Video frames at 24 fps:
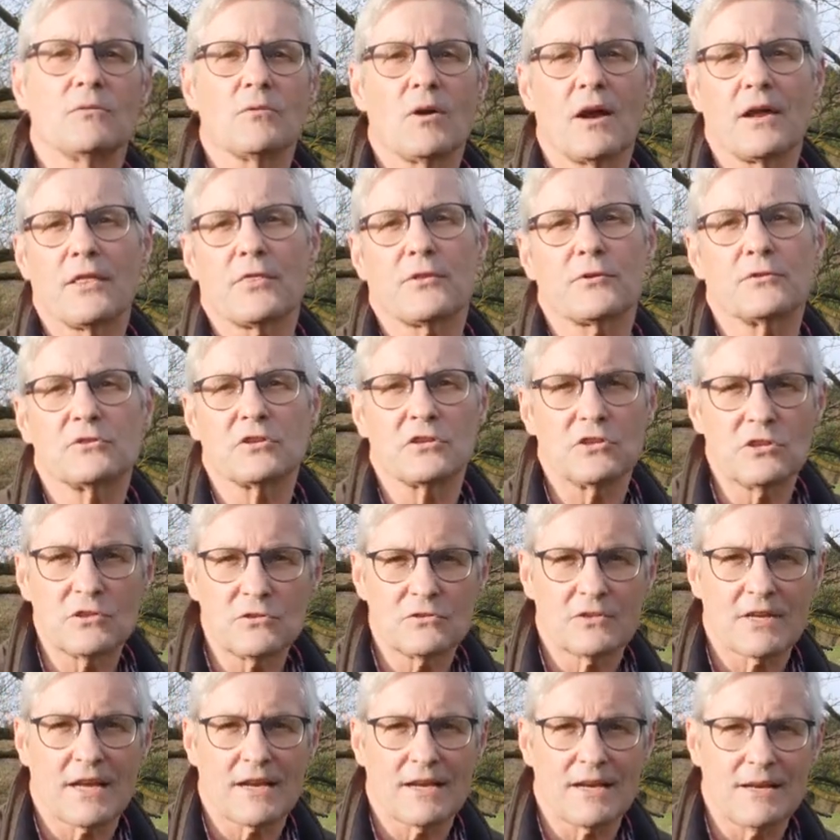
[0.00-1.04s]
right through to
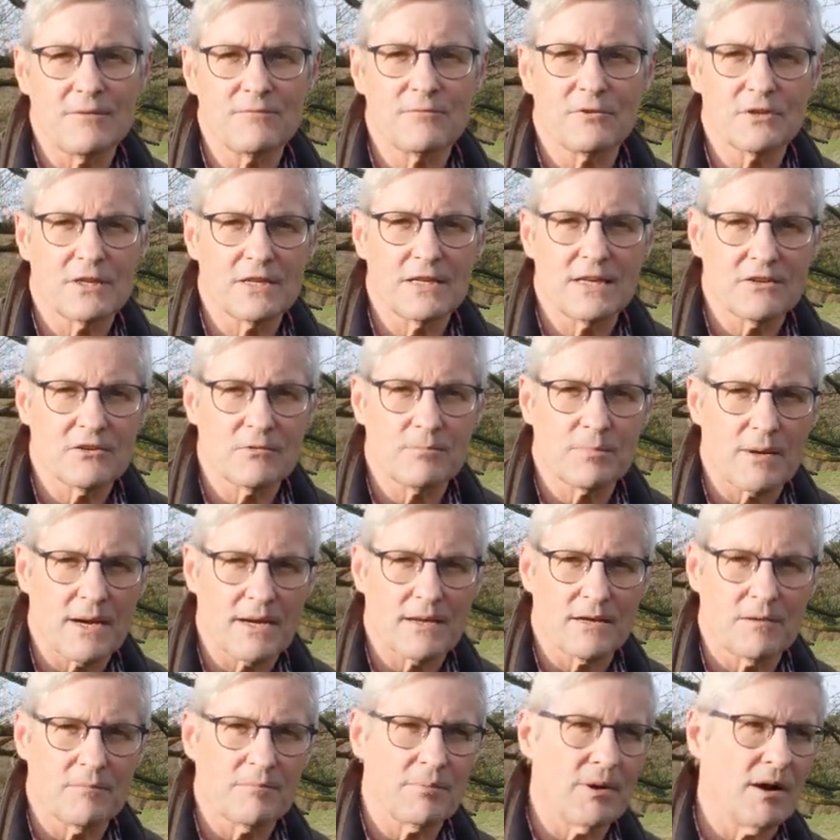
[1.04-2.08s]
Newtown, Limford and into
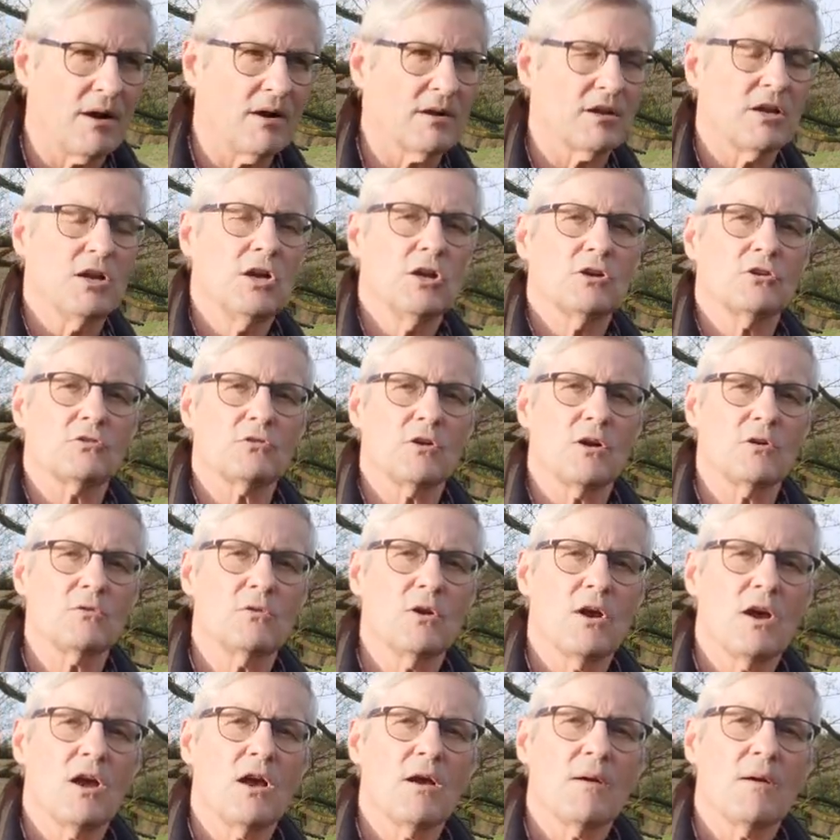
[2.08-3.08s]
Bradgate Park, grow